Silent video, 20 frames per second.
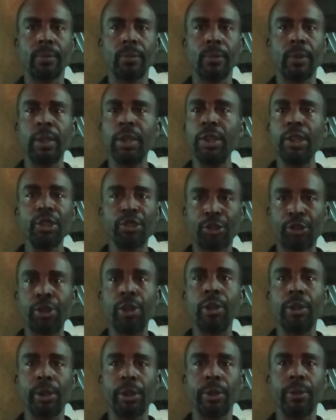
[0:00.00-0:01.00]
in this
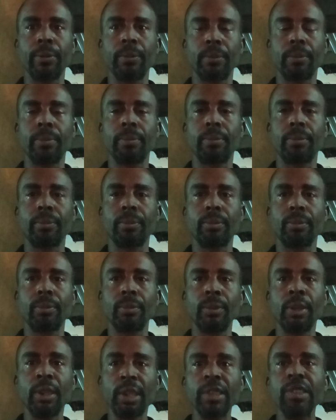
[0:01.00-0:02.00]
sun,
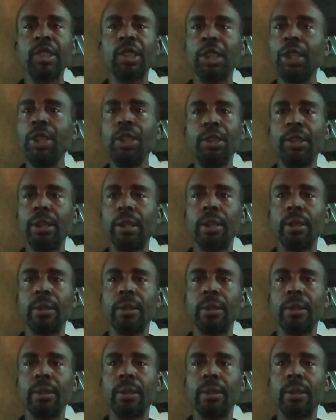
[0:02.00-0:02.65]
in this heat.